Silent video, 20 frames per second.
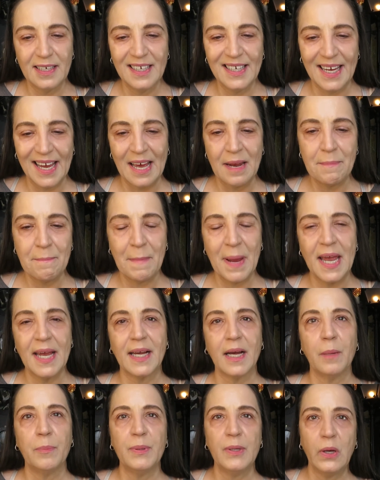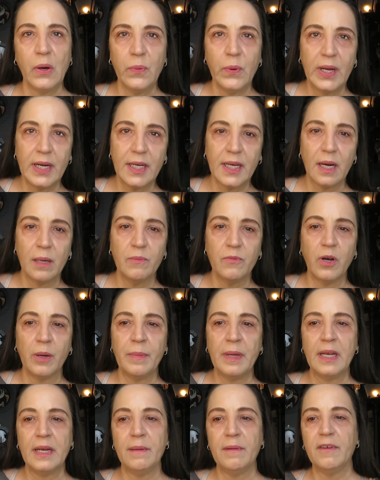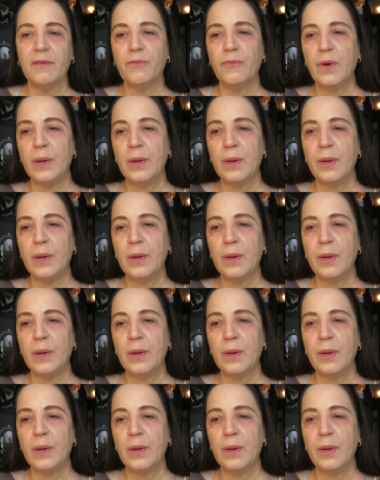get makeup, low-income women,